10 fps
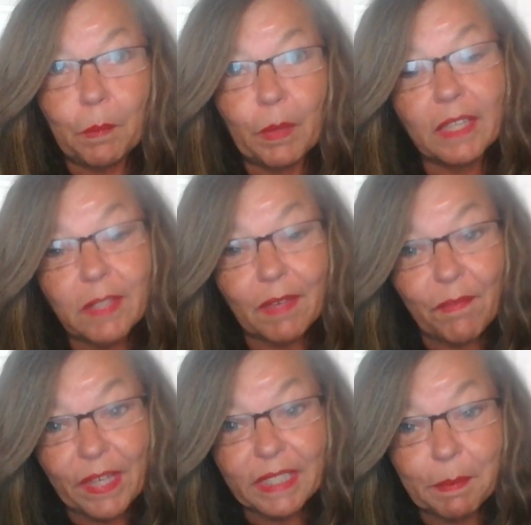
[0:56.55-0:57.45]
We also have a
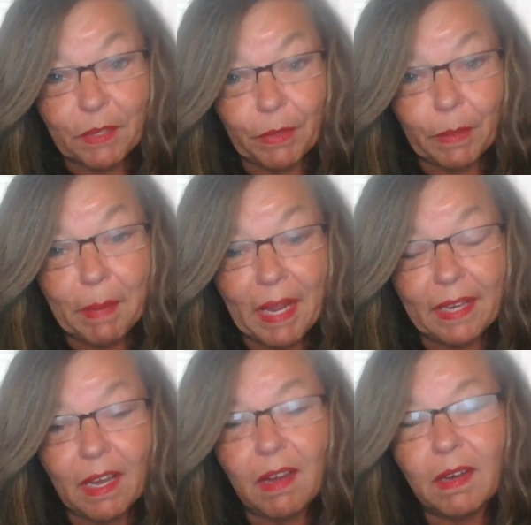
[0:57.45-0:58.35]
Facebook group,
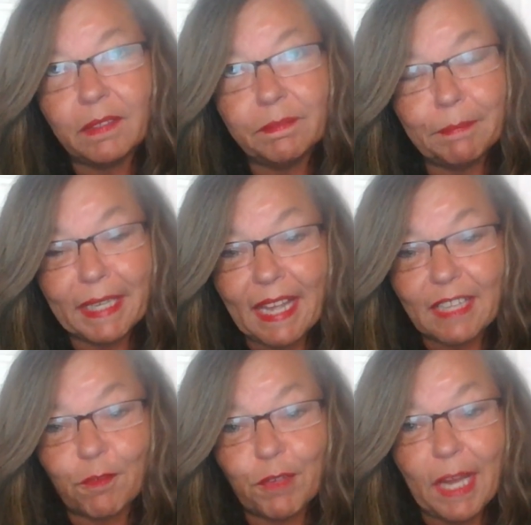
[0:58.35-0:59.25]
and oh my
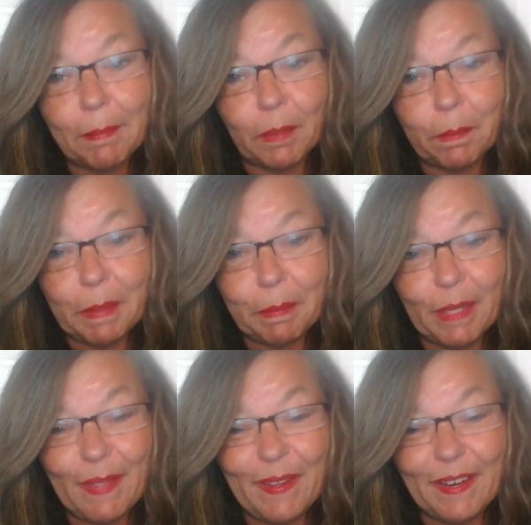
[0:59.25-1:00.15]
gosh, phenomenal people
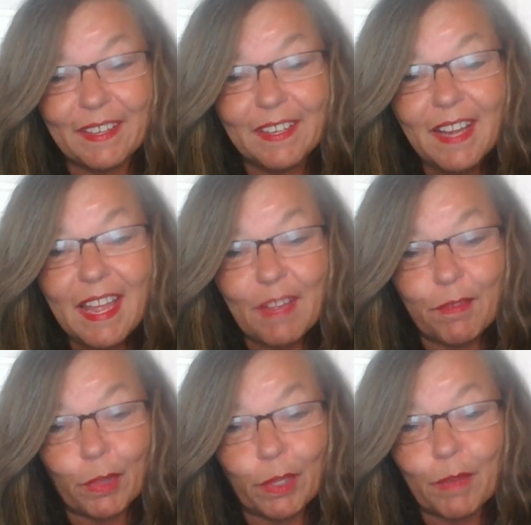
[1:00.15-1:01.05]
on there.
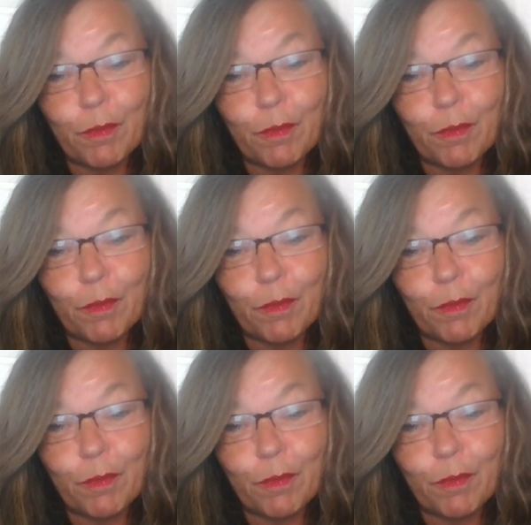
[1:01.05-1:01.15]
If you're looking